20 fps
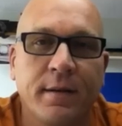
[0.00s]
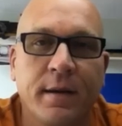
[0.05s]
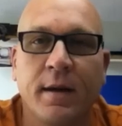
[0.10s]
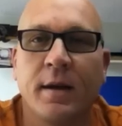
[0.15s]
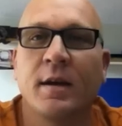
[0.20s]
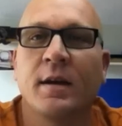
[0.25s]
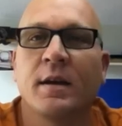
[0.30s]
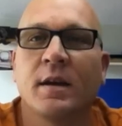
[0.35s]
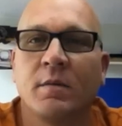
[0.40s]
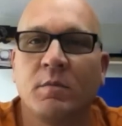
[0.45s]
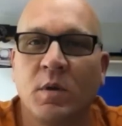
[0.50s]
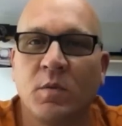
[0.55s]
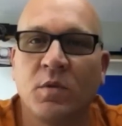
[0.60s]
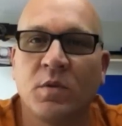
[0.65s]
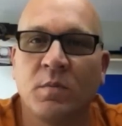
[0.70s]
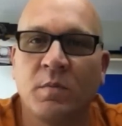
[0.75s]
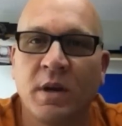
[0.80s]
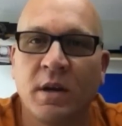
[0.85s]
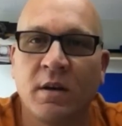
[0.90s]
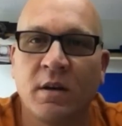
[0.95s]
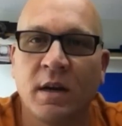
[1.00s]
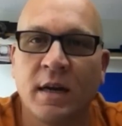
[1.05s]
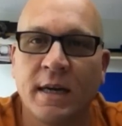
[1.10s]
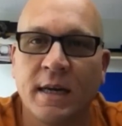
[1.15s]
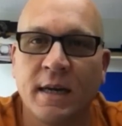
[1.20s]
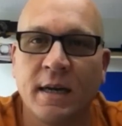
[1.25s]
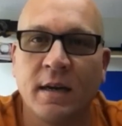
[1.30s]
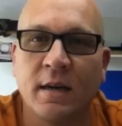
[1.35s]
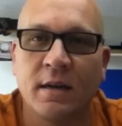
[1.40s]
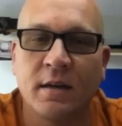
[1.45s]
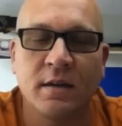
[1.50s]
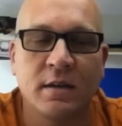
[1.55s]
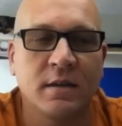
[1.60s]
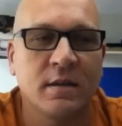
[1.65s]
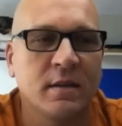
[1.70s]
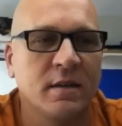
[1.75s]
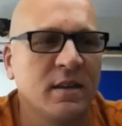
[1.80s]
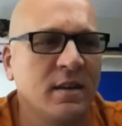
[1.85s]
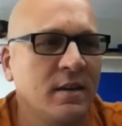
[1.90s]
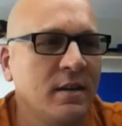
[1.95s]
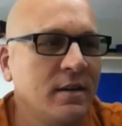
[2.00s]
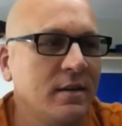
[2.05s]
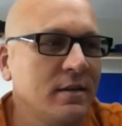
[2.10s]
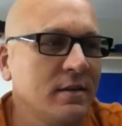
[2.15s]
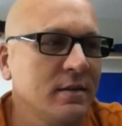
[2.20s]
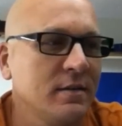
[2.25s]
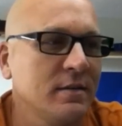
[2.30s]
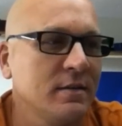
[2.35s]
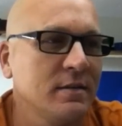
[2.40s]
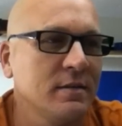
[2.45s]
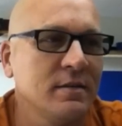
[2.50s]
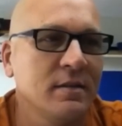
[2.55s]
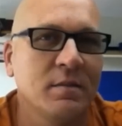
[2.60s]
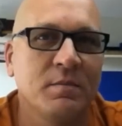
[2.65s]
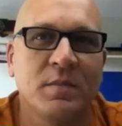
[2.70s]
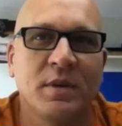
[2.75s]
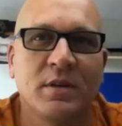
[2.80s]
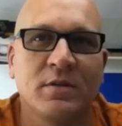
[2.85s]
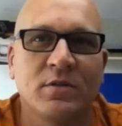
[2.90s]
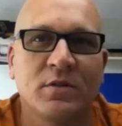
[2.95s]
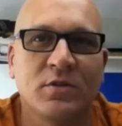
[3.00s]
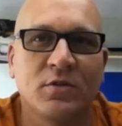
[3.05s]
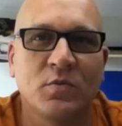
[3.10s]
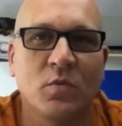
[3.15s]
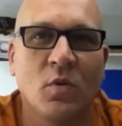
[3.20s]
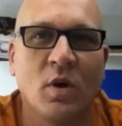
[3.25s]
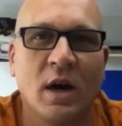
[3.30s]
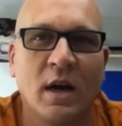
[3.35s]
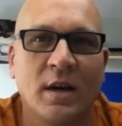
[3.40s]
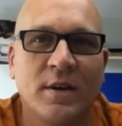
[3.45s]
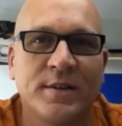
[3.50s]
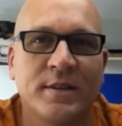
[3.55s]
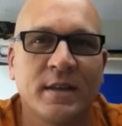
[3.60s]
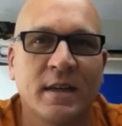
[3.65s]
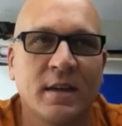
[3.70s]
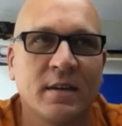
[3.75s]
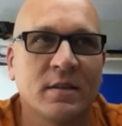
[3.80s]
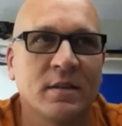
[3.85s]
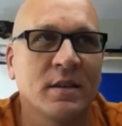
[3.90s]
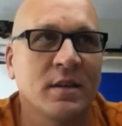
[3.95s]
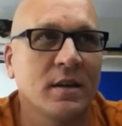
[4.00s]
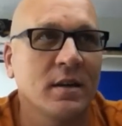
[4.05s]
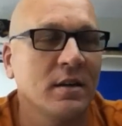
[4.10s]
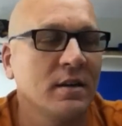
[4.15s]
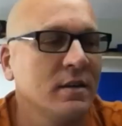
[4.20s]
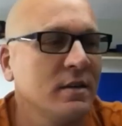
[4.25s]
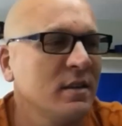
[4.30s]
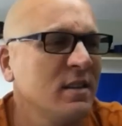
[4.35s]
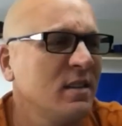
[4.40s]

now you're going to come up with a better idea. Something else that's wild and out there.